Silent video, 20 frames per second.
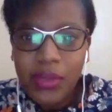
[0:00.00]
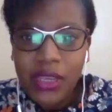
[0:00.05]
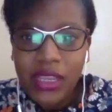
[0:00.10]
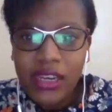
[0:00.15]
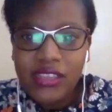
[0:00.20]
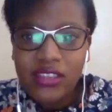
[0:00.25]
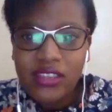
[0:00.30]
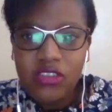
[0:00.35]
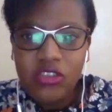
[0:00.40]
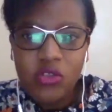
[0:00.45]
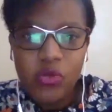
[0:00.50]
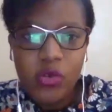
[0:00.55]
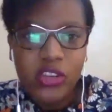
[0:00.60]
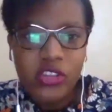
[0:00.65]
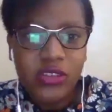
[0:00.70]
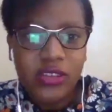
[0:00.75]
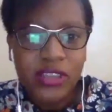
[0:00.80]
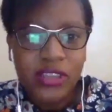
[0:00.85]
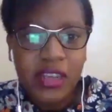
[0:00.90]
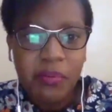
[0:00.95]
be in a
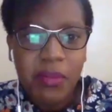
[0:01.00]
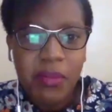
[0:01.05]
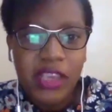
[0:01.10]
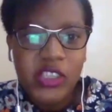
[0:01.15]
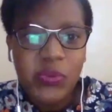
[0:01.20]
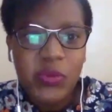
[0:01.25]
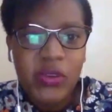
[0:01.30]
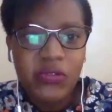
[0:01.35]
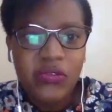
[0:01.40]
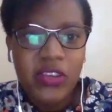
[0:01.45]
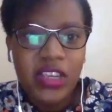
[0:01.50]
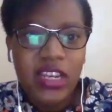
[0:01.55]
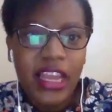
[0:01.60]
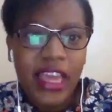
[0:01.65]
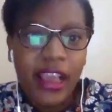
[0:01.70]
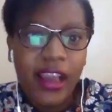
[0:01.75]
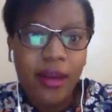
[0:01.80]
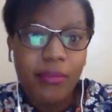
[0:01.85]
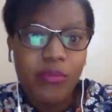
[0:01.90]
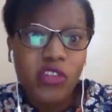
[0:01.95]
situation that makes me
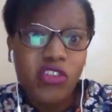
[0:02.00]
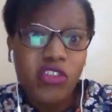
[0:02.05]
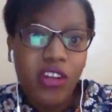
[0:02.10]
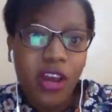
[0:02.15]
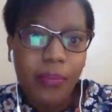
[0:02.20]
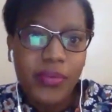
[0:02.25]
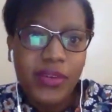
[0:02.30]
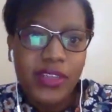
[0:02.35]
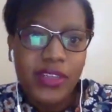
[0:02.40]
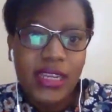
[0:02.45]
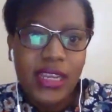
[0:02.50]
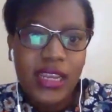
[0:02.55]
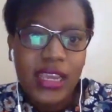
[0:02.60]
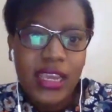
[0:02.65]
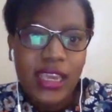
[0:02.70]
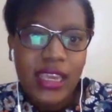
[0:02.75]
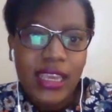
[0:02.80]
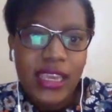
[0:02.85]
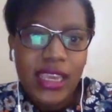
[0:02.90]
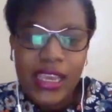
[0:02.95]
feel like I'm trapped
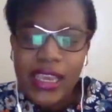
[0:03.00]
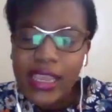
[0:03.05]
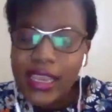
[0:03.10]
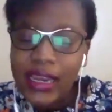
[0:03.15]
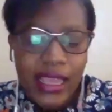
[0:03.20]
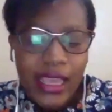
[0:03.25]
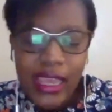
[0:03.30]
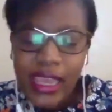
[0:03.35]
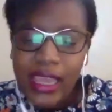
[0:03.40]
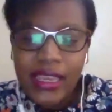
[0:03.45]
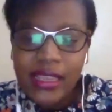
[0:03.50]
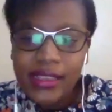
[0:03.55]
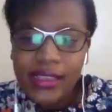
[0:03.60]
in